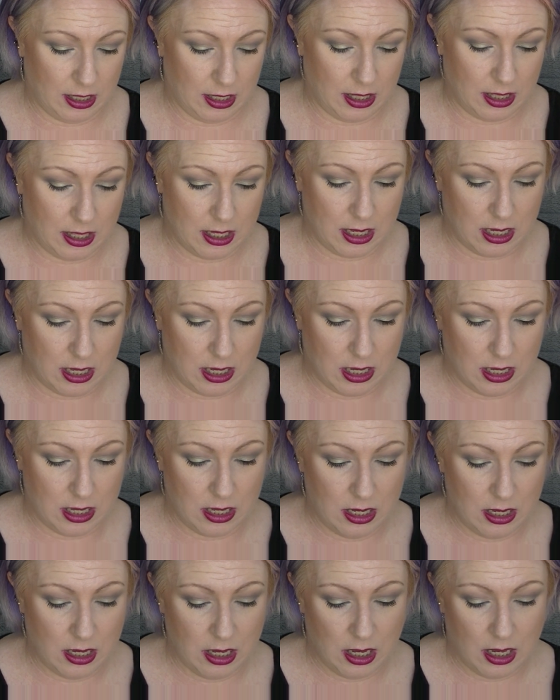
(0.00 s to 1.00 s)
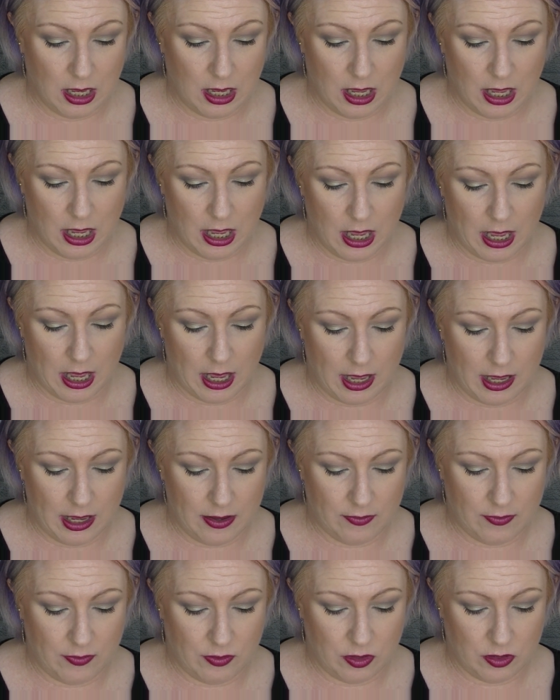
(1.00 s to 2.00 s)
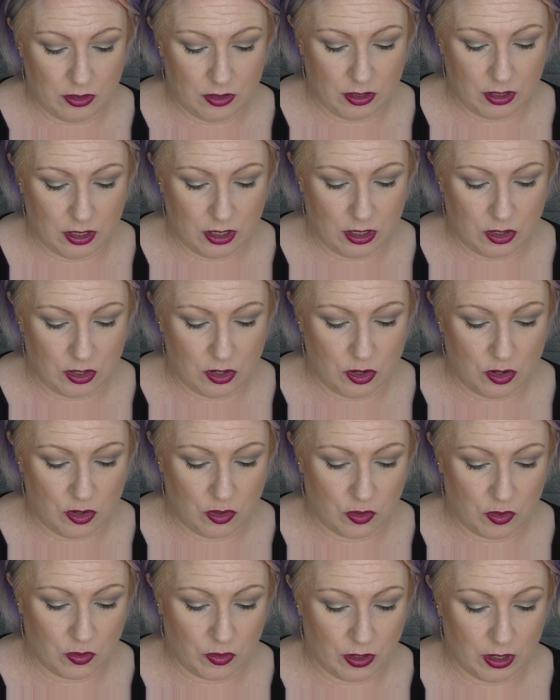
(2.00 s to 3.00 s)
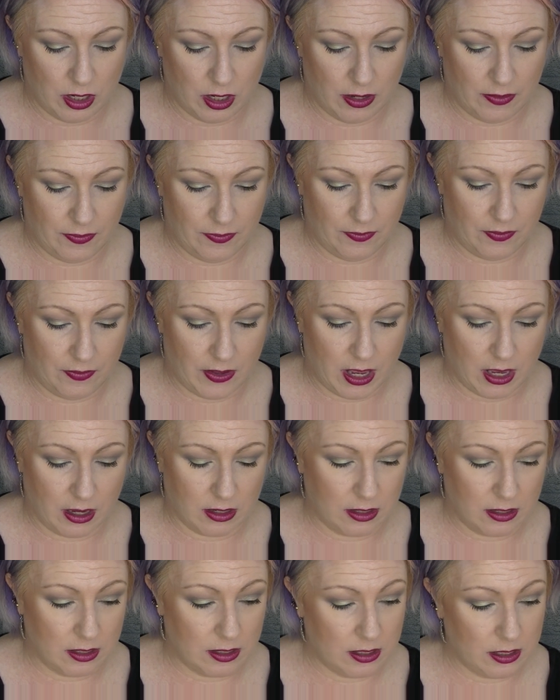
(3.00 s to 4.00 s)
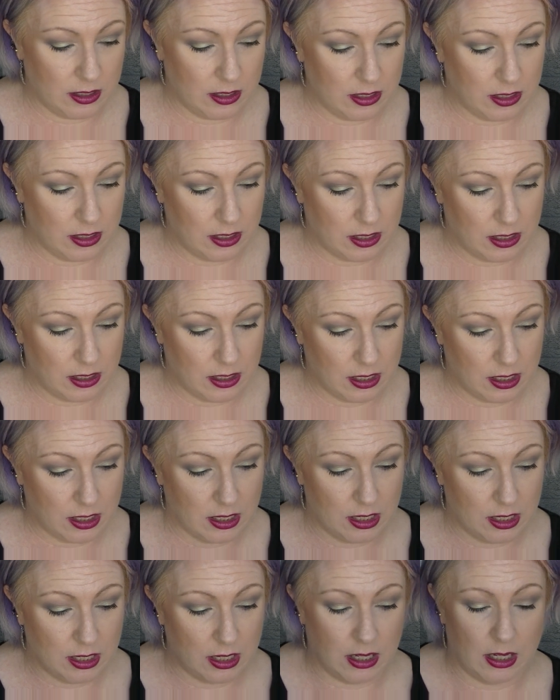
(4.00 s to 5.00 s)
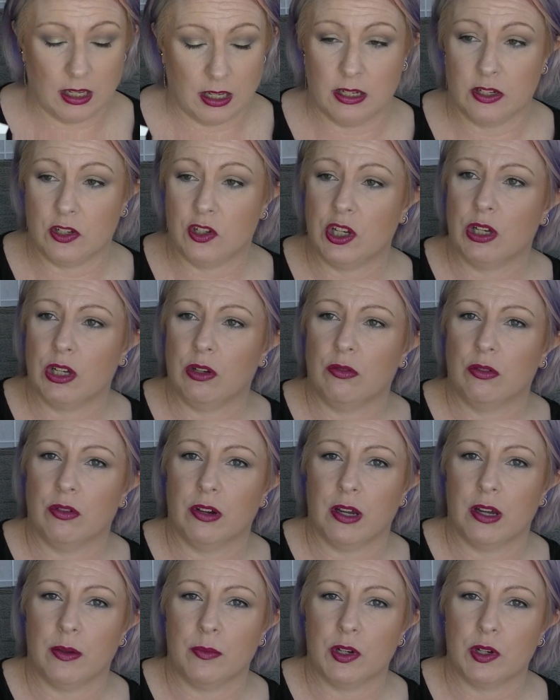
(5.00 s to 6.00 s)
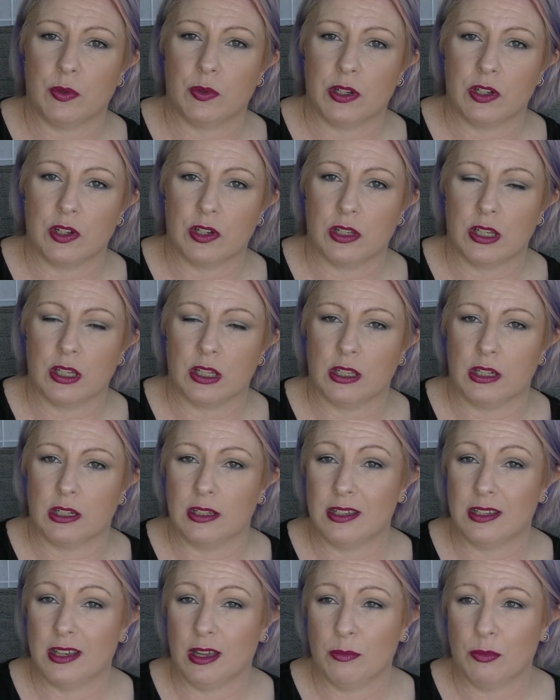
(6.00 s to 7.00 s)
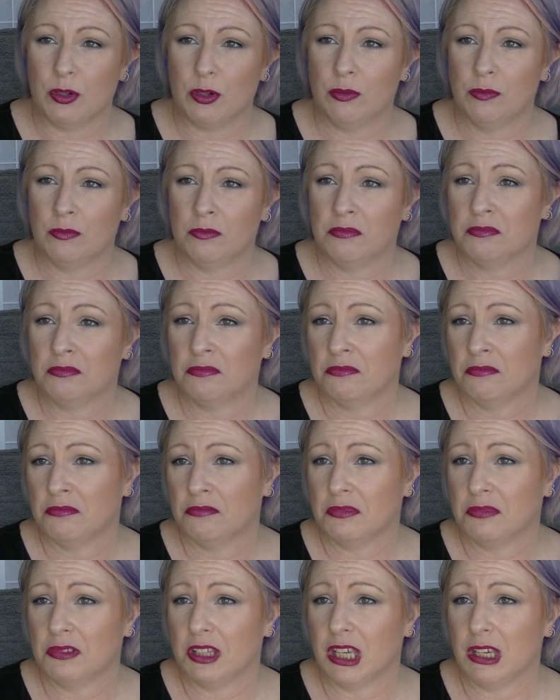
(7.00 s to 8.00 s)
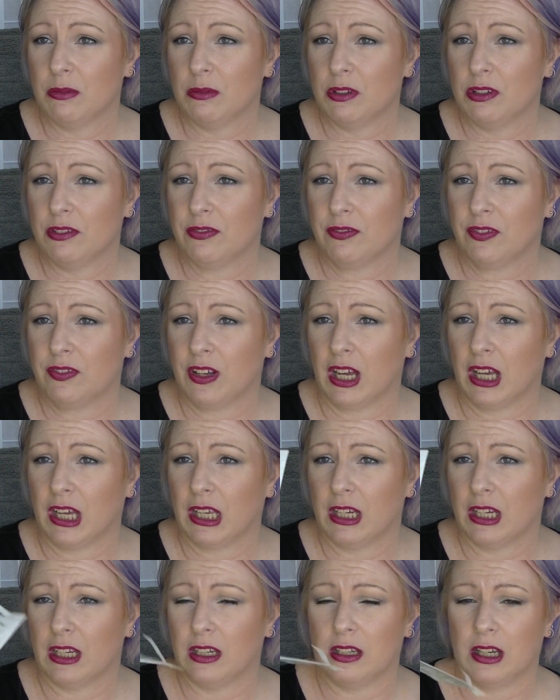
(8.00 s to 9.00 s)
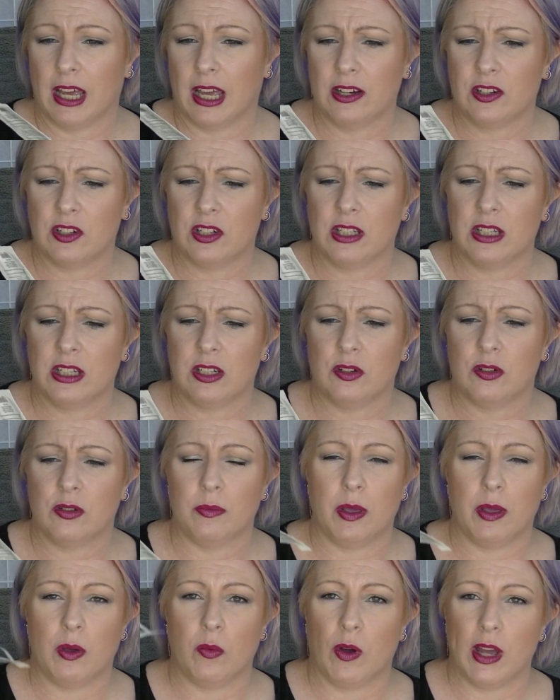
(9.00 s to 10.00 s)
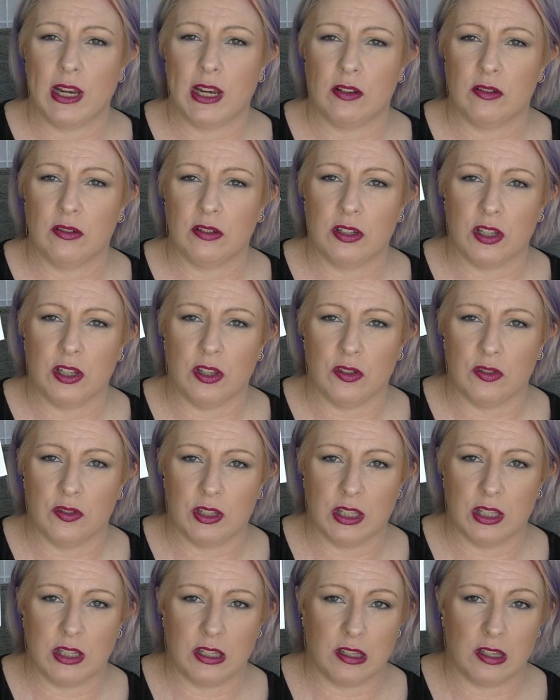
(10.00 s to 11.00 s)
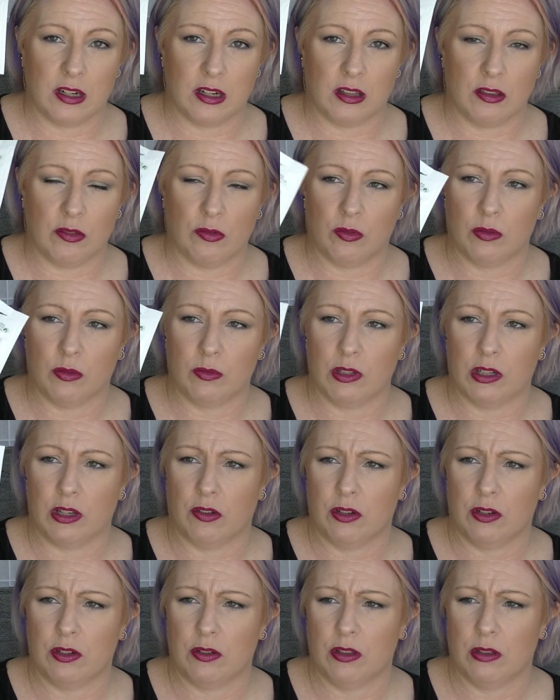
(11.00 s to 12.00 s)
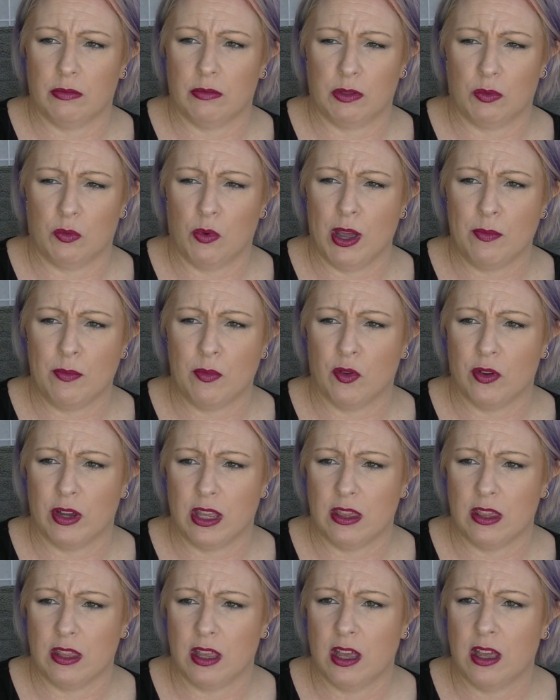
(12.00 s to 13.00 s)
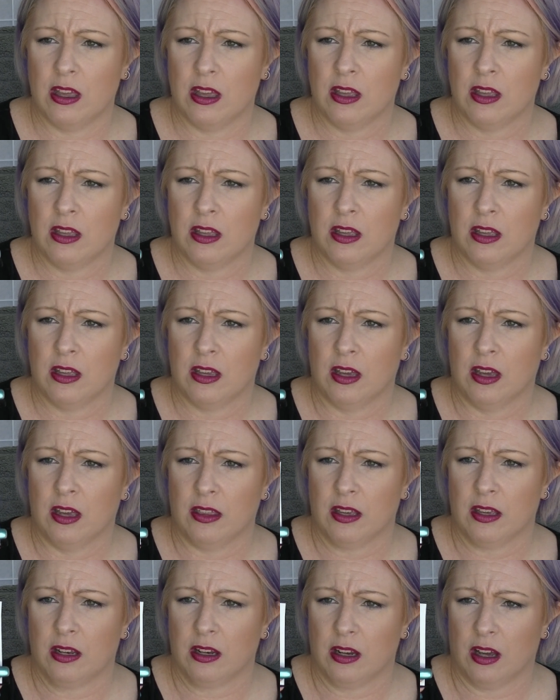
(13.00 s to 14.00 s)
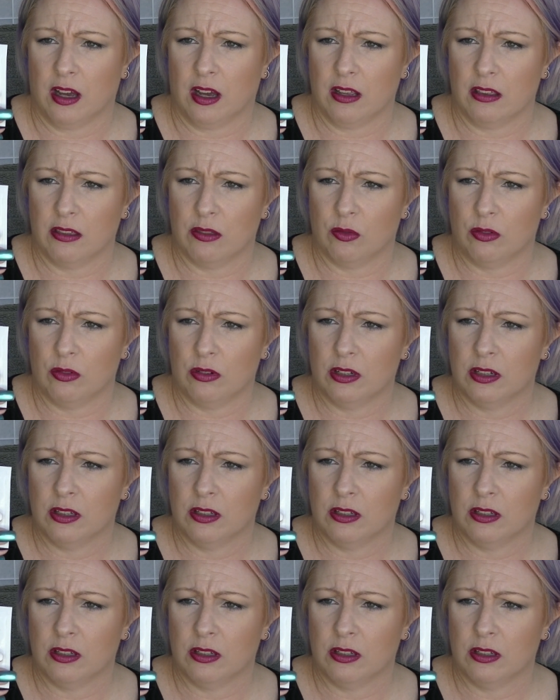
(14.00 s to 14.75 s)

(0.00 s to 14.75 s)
the Avon Nutra Effects gel cream, which was just a little sample. It was fine. It actually took me way longer to use this than I thought it was going to. There was way more in there than I thought